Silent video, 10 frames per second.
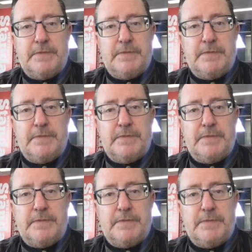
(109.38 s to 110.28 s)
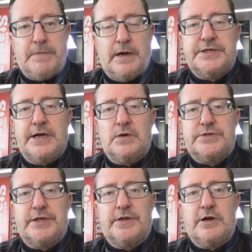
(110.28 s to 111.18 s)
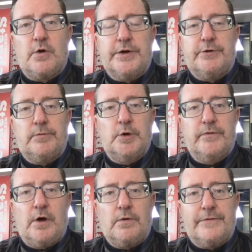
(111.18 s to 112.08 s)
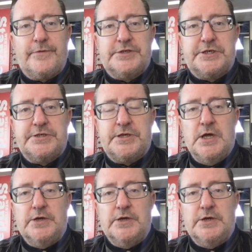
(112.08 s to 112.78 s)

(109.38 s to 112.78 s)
has announced that they're going to remove all references